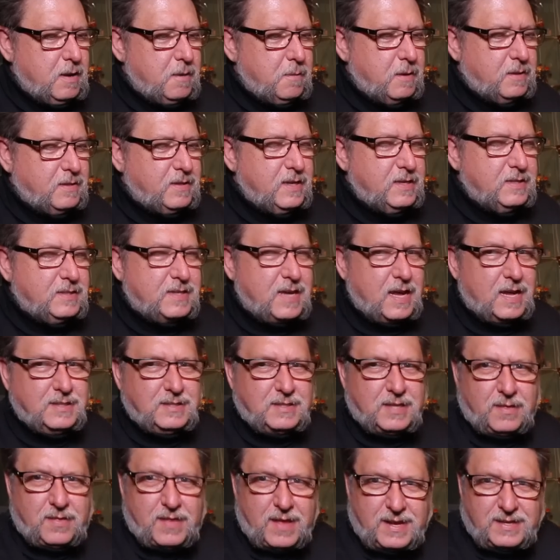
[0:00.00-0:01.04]
but these
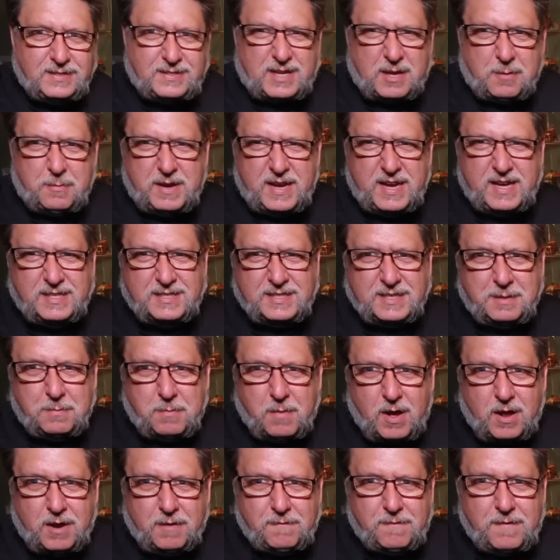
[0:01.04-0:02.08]
kinds of things can be easily
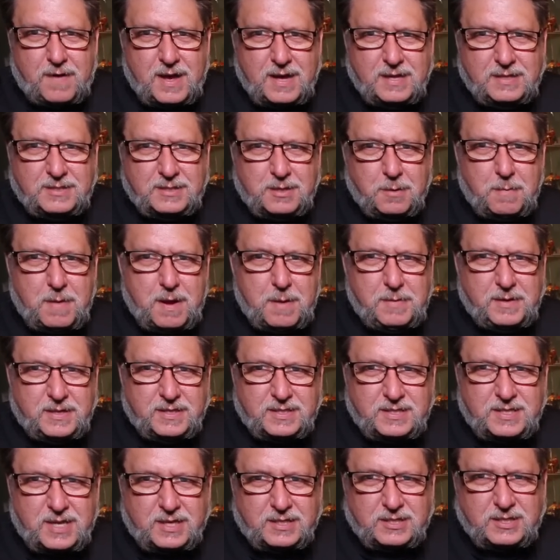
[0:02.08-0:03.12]
modified, so maybe
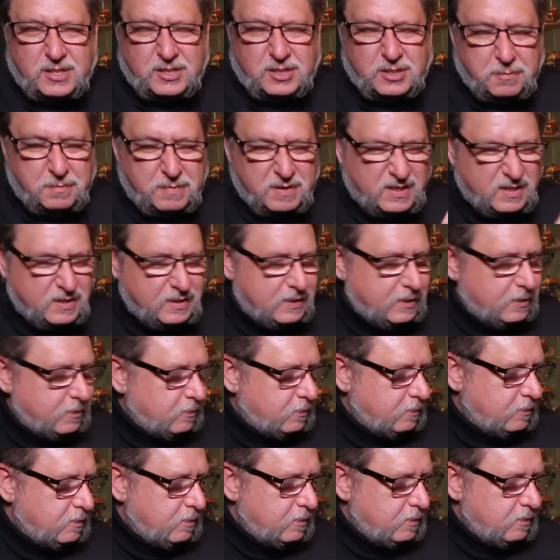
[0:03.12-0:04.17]
it's not such a big
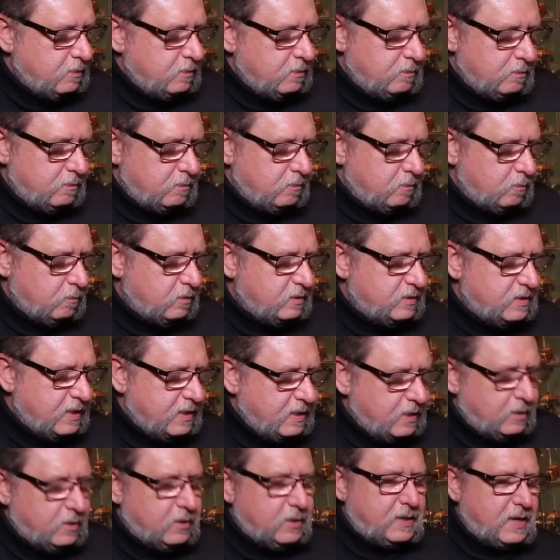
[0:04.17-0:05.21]
deal. We'll
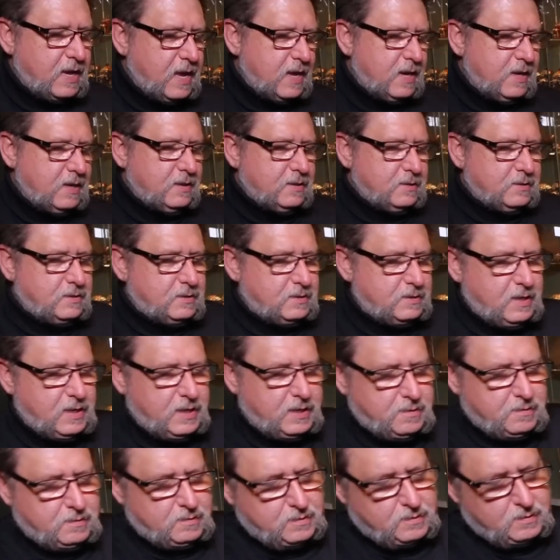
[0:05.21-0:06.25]
take a look at it and
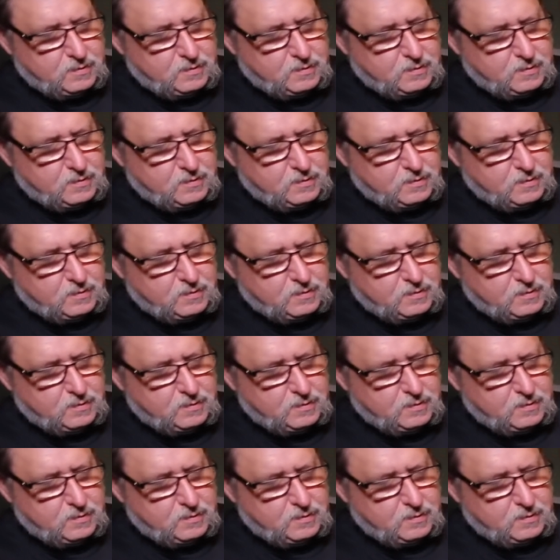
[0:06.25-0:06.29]
see.